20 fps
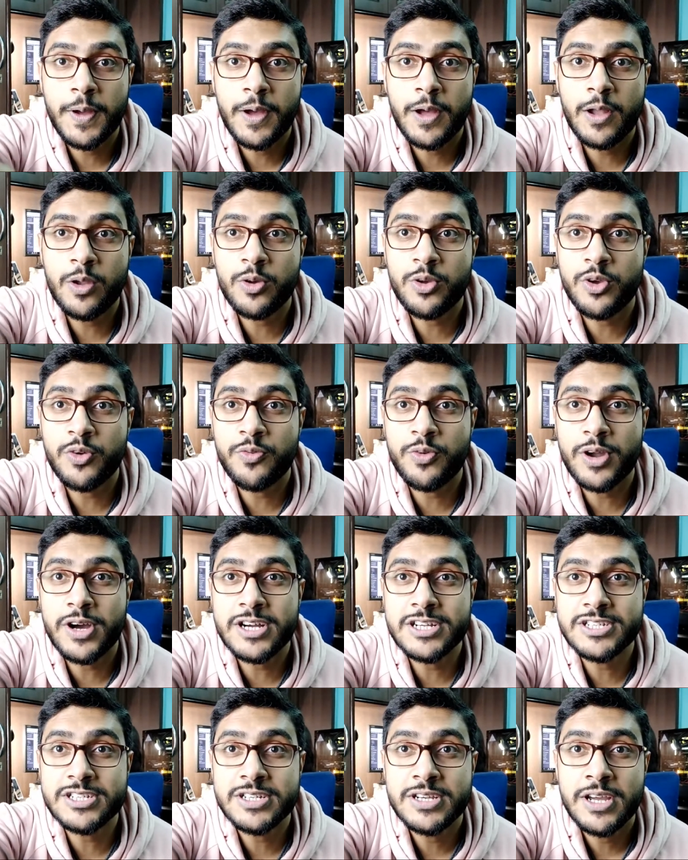Hello
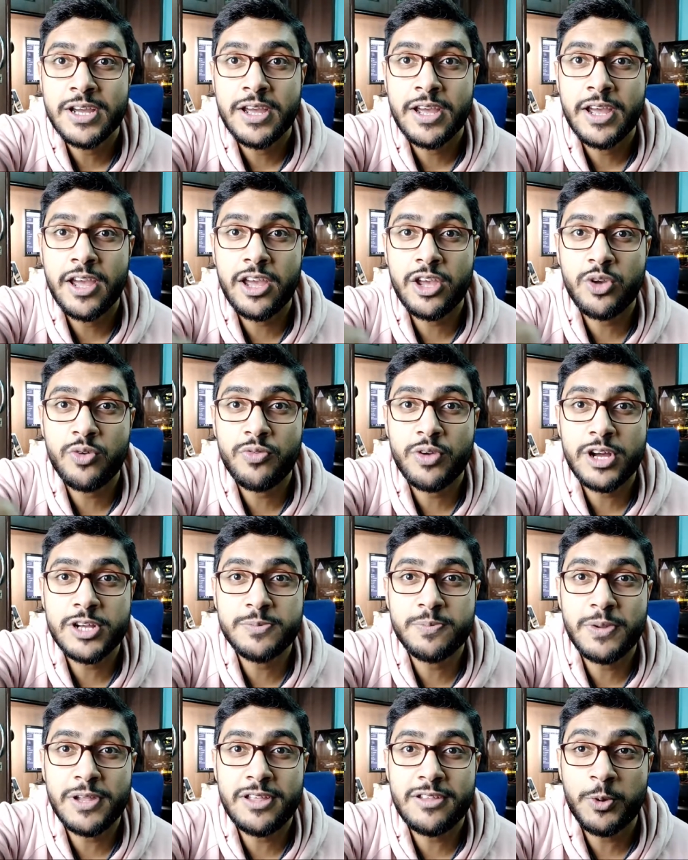Yuvraj. Hey
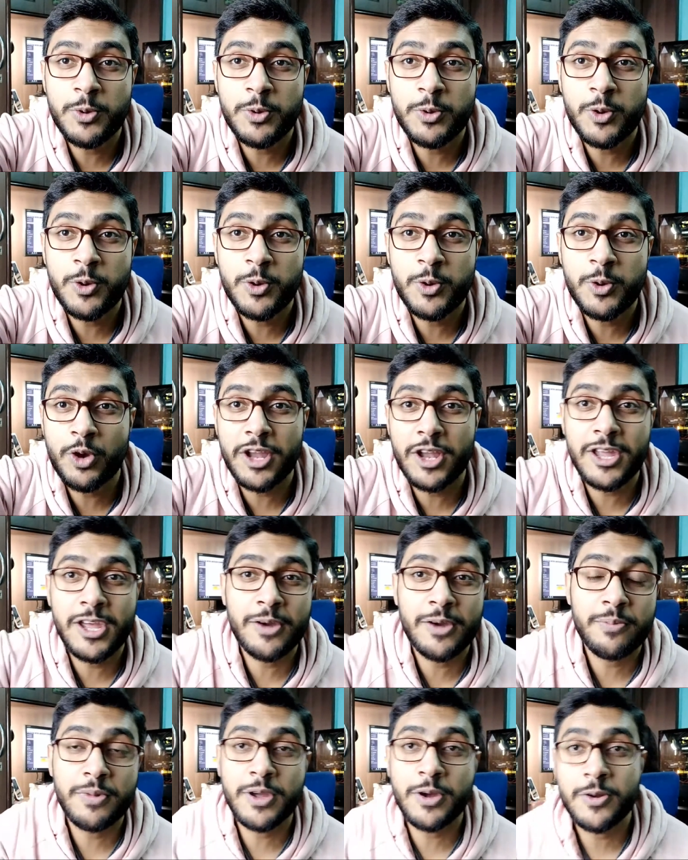Yuvraj, please if you can
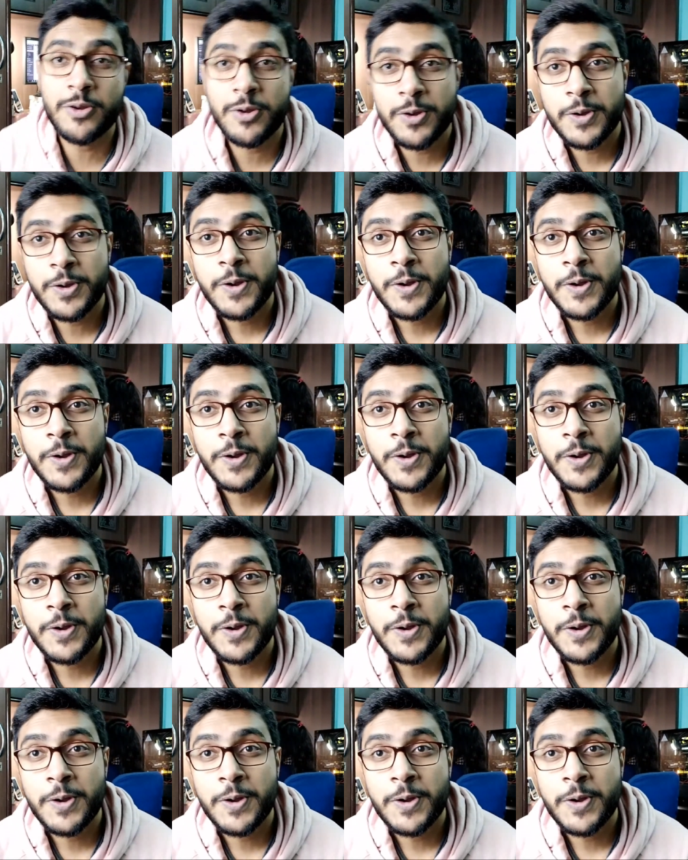hear me or uh,